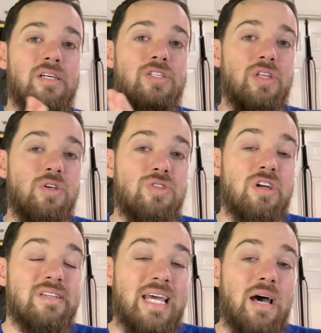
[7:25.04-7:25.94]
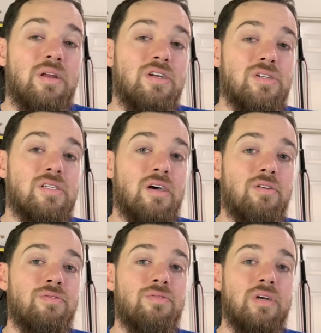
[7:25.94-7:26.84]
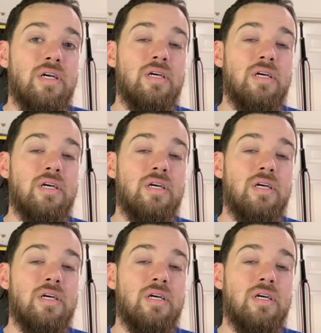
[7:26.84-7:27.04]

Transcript: so that you start doubting yourself